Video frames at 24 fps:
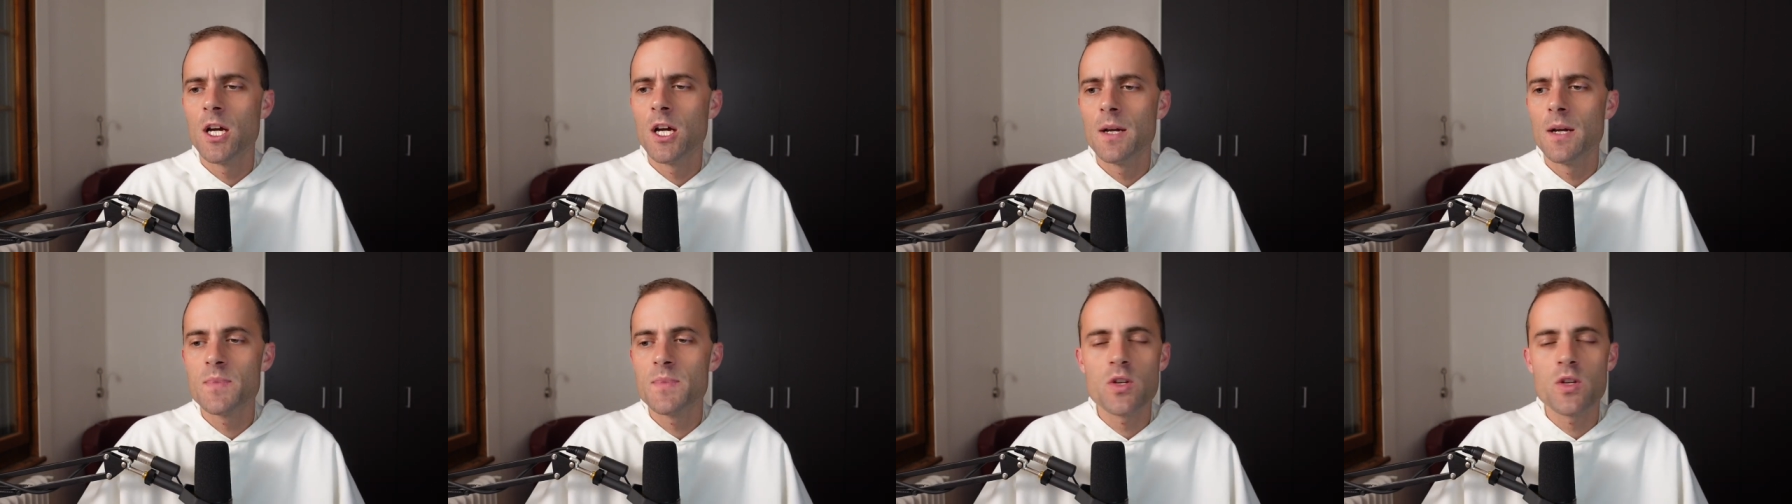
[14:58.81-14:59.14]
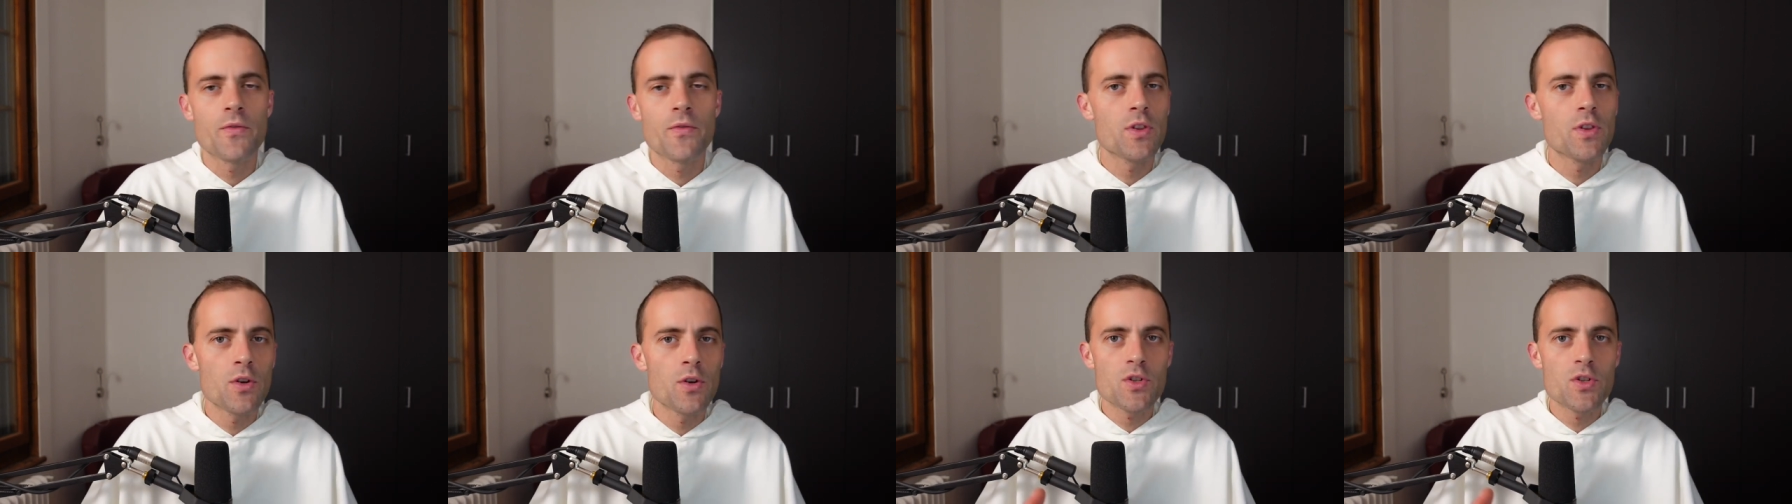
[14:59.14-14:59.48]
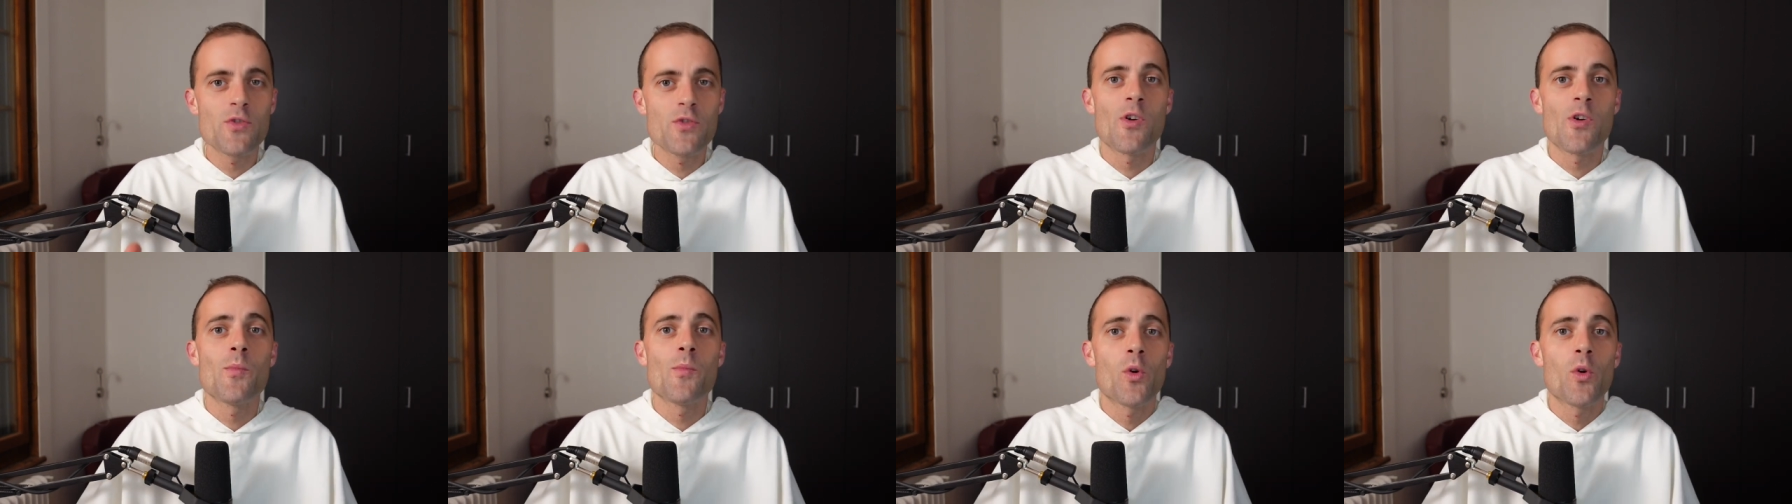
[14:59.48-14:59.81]
Um, so for
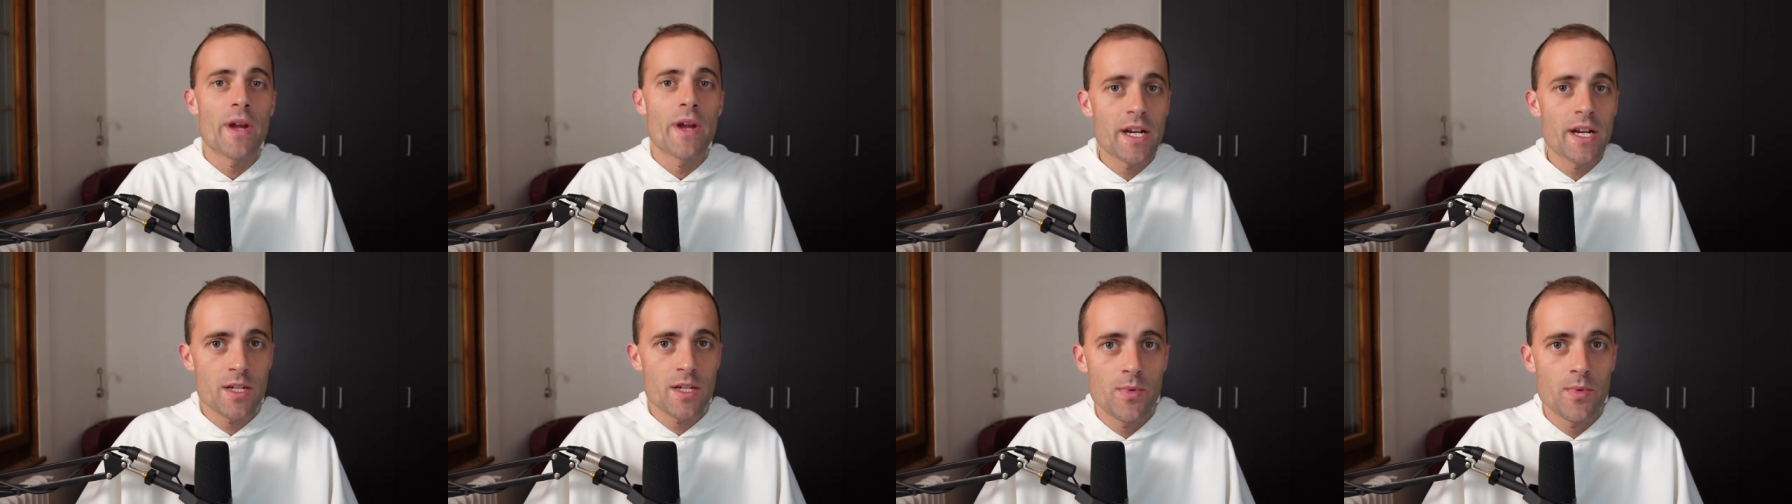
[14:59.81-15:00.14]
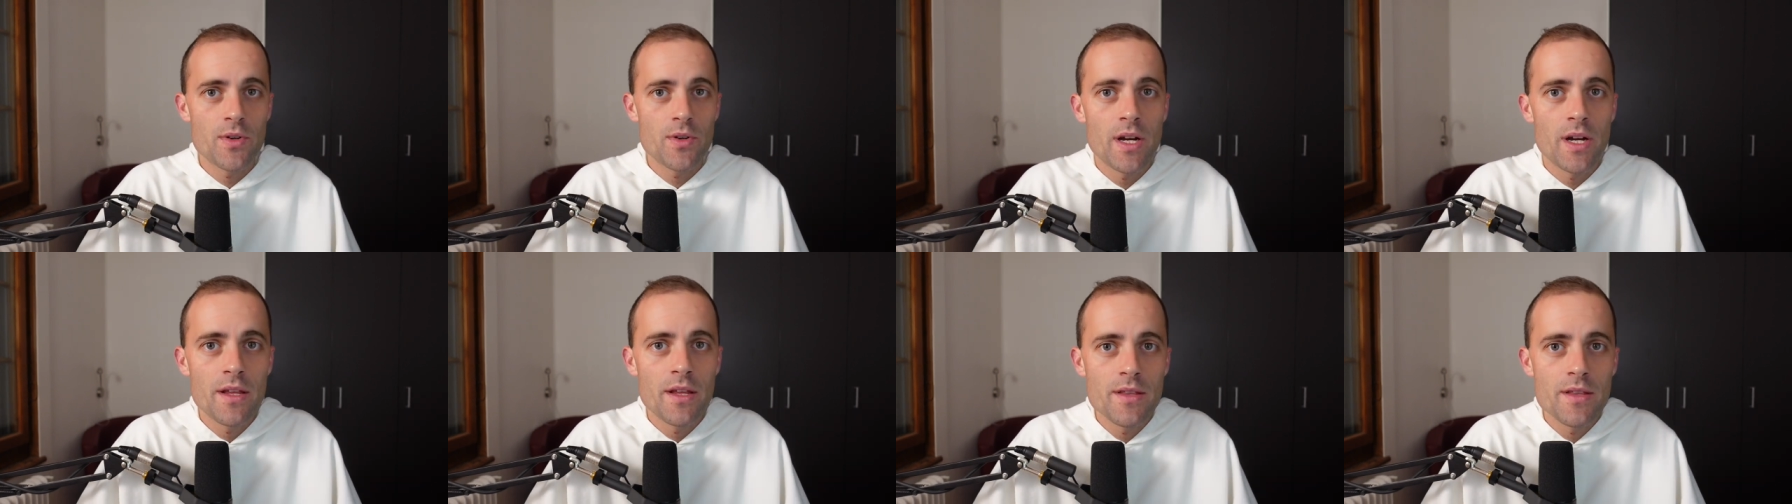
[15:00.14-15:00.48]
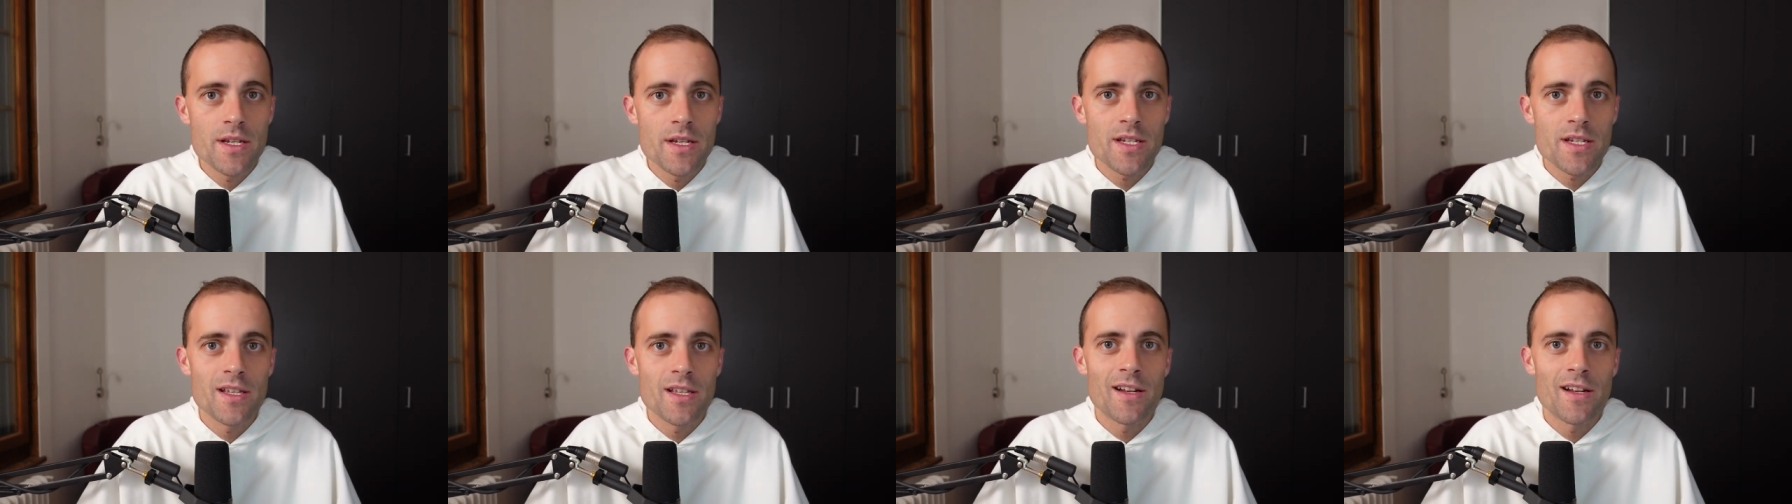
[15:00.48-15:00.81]
those who are more expert
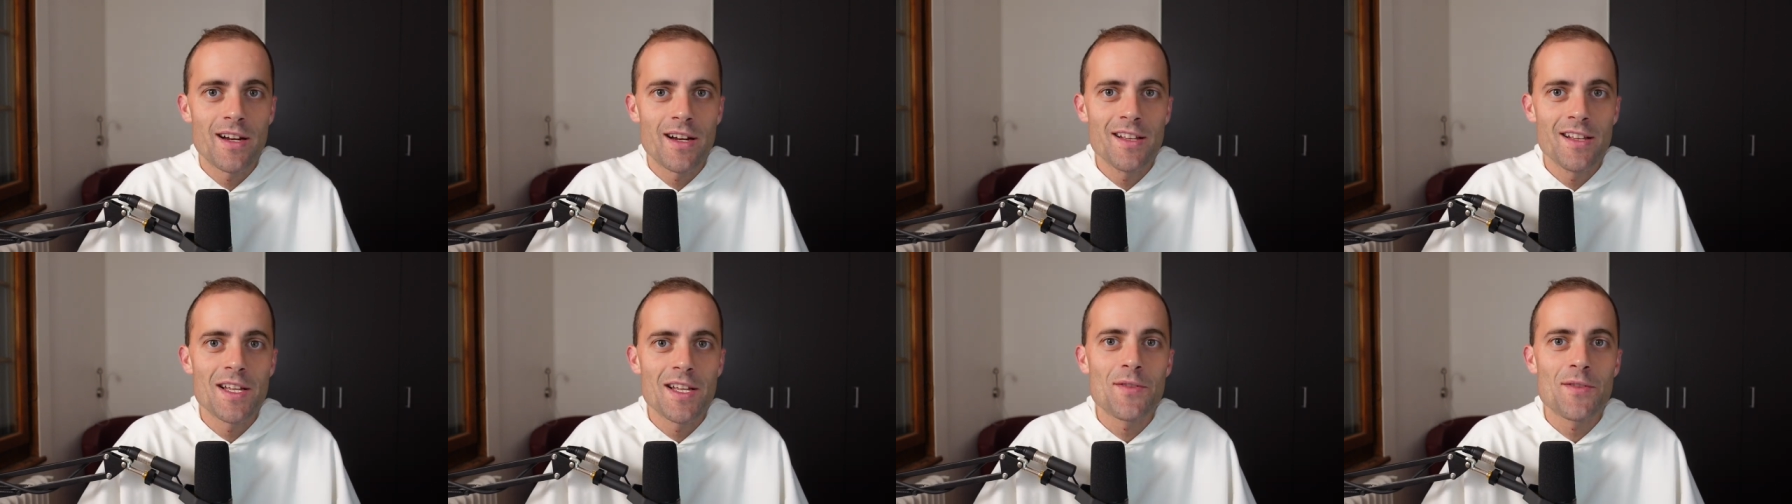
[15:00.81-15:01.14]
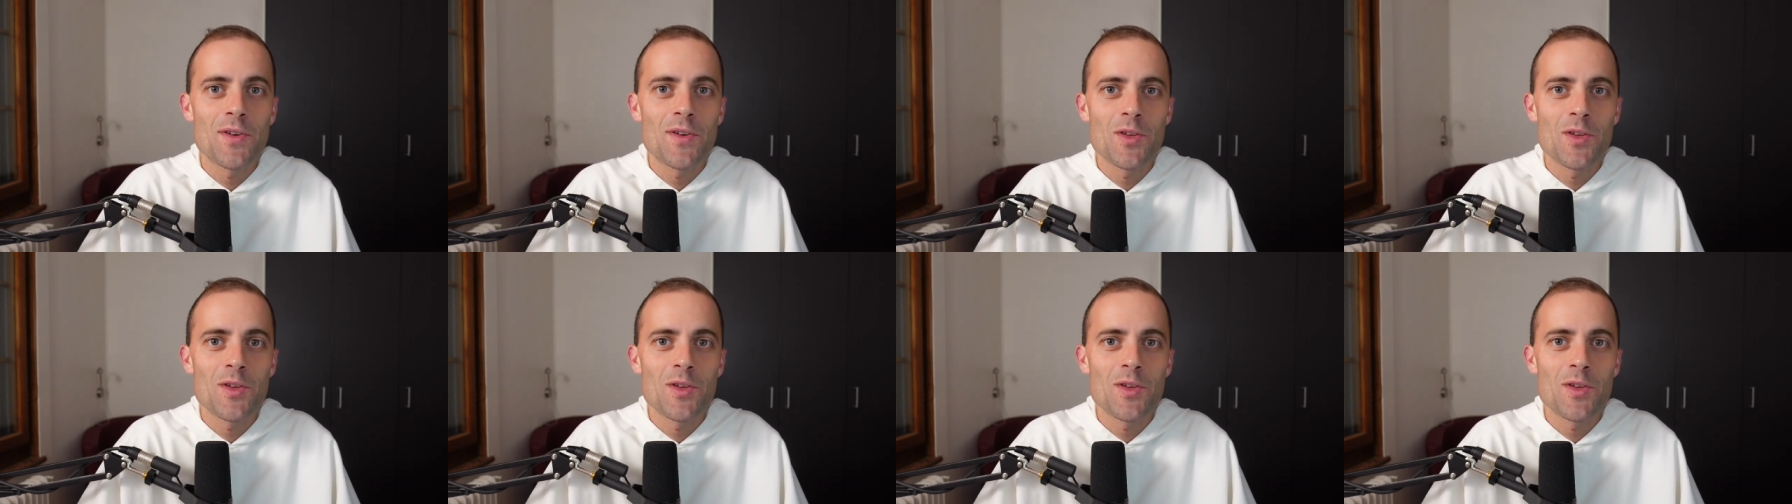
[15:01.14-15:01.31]
on this than I,